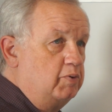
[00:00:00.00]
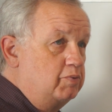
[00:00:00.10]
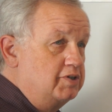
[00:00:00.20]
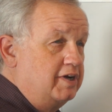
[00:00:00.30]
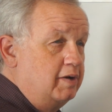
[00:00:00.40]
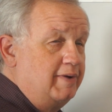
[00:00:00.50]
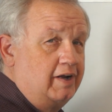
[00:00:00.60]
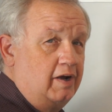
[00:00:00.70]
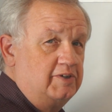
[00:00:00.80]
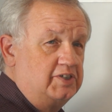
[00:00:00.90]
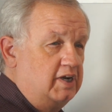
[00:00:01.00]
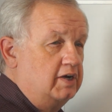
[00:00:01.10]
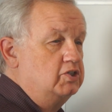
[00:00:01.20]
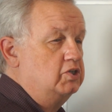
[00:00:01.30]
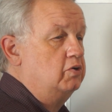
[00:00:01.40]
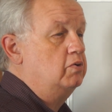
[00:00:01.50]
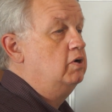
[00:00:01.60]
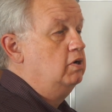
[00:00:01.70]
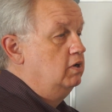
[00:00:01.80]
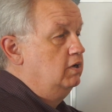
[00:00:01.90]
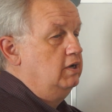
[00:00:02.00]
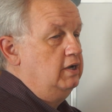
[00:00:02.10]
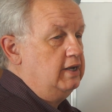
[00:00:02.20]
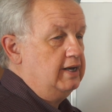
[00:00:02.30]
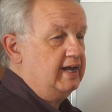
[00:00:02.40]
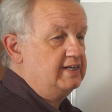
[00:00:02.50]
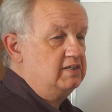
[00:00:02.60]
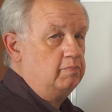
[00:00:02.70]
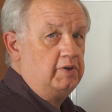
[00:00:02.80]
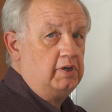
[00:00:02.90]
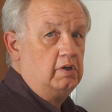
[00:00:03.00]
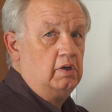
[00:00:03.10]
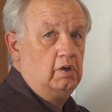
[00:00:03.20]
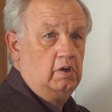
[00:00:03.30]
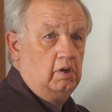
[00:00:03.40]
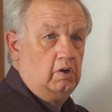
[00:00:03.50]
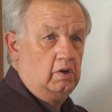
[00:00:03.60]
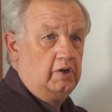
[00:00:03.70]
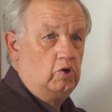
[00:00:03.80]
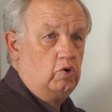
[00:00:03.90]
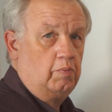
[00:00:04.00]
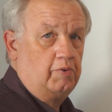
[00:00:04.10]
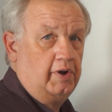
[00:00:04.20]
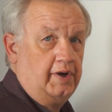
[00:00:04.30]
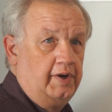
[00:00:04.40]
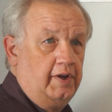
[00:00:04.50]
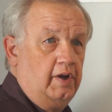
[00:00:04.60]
but we're talking about common stock, so it has to be incorporated,